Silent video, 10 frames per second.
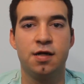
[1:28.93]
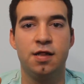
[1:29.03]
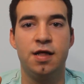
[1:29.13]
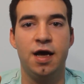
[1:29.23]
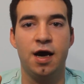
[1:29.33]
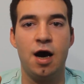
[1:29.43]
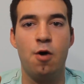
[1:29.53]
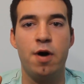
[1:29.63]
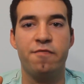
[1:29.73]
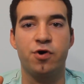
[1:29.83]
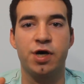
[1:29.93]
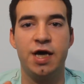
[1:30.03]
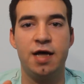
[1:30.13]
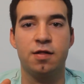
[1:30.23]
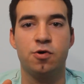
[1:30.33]
They, however,
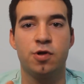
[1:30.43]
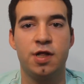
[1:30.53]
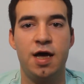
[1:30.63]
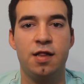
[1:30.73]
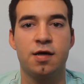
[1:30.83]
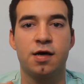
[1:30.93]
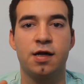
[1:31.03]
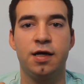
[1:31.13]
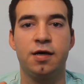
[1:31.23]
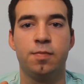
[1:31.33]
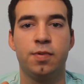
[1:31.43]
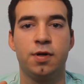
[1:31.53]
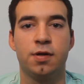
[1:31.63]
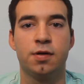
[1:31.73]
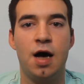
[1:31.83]
can't contain
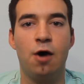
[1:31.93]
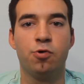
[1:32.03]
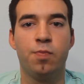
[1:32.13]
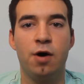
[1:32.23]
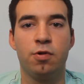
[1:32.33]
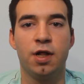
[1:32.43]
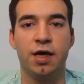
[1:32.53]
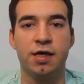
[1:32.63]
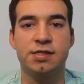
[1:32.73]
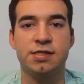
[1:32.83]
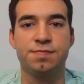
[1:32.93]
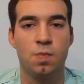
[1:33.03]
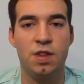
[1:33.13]
clickable outbound links.